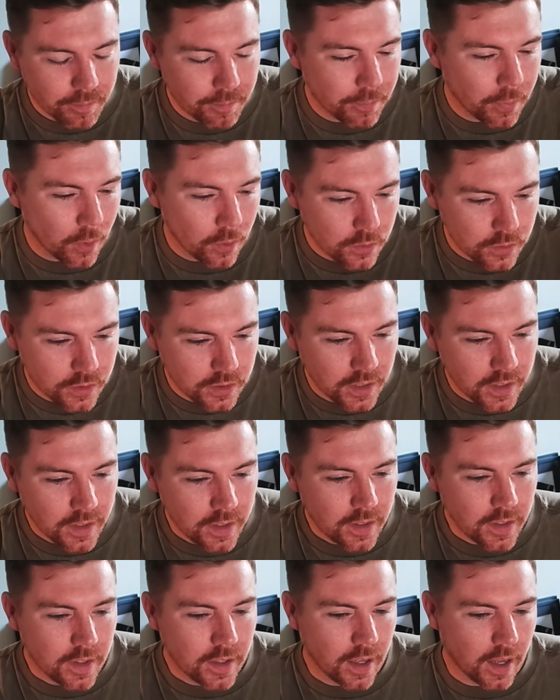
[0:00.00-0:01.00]
But
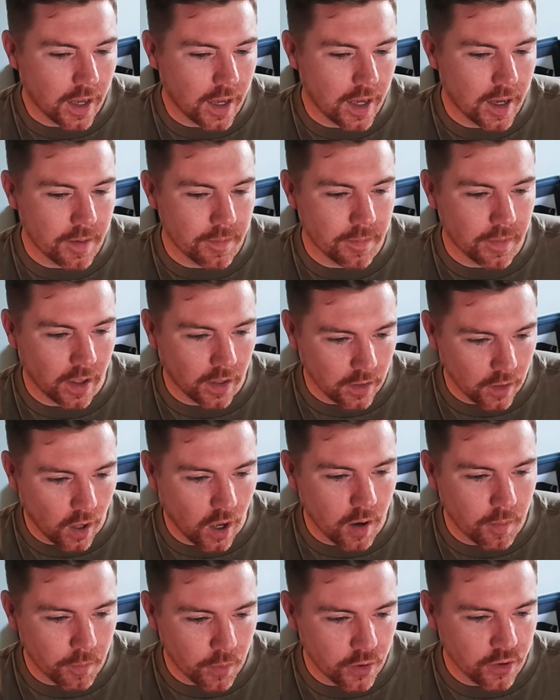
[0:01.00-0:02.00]
a
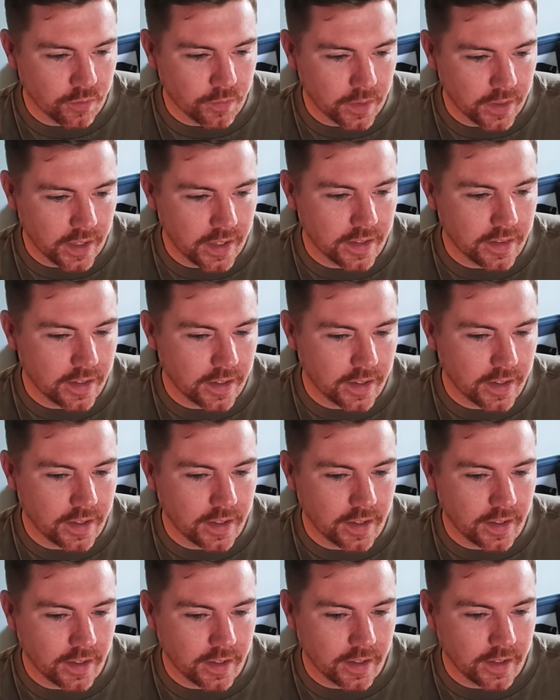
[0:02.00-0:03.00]
lot of movement
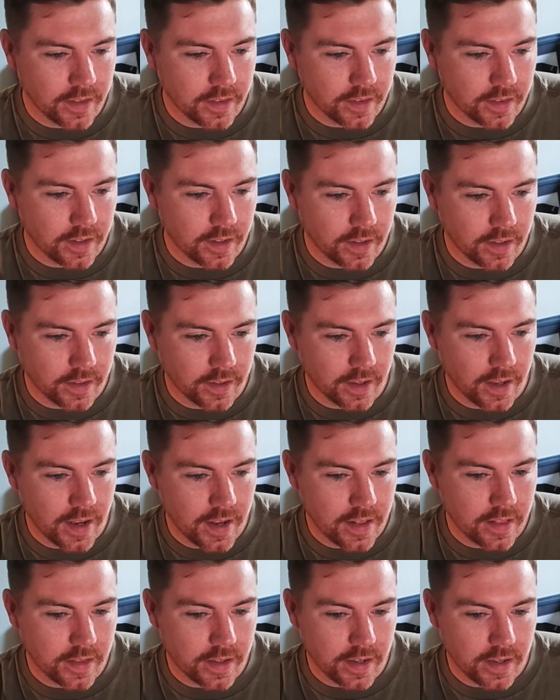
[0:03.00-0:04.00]

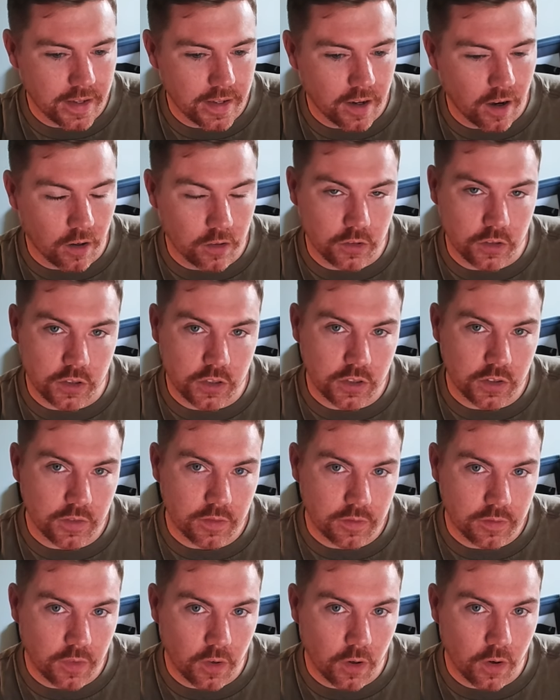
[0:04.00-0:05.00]
in the odds
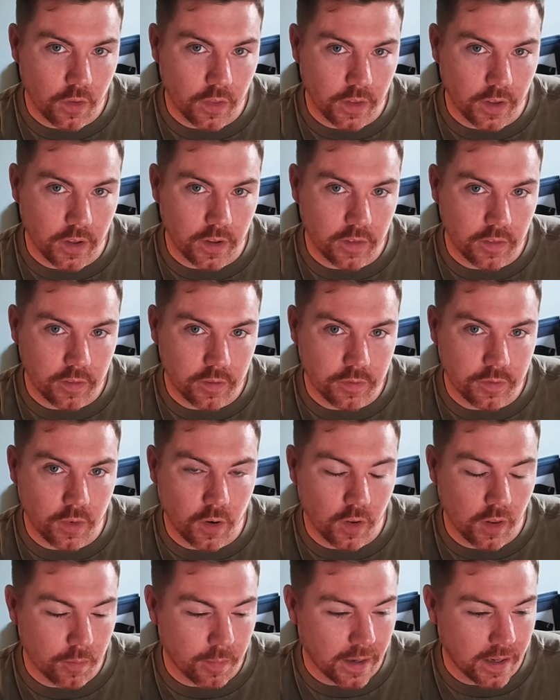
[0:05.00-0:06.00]
for
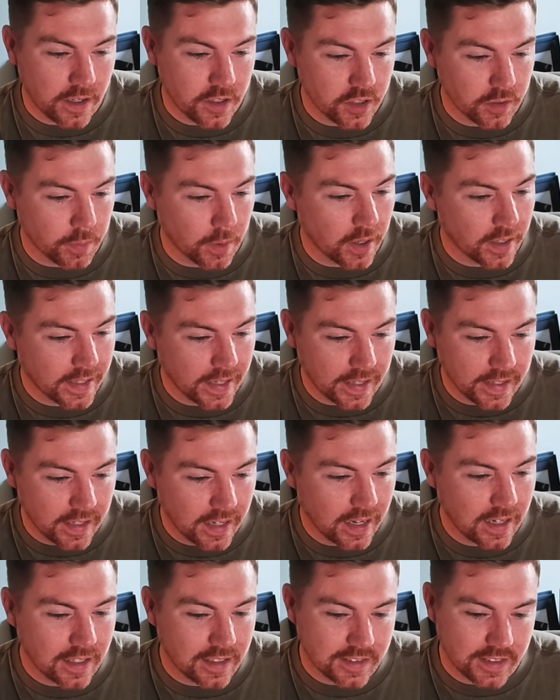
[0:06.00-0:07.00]
the manager. But again,
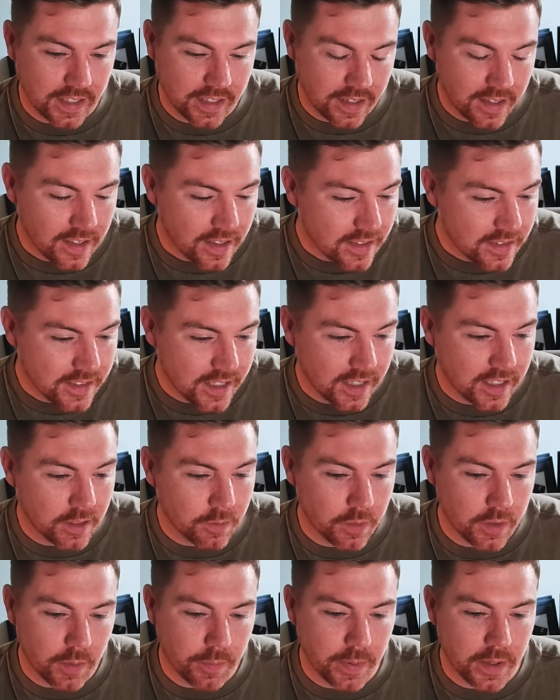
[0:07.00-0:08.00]
like I said, take him
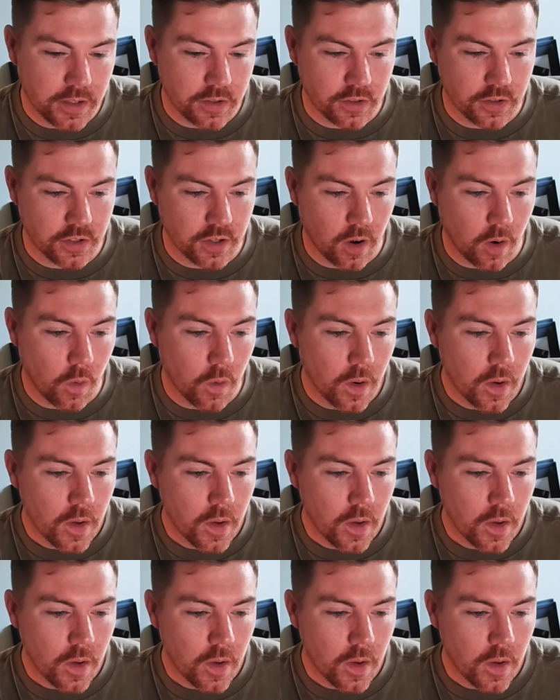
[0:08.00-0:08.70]
with a pinch of salt.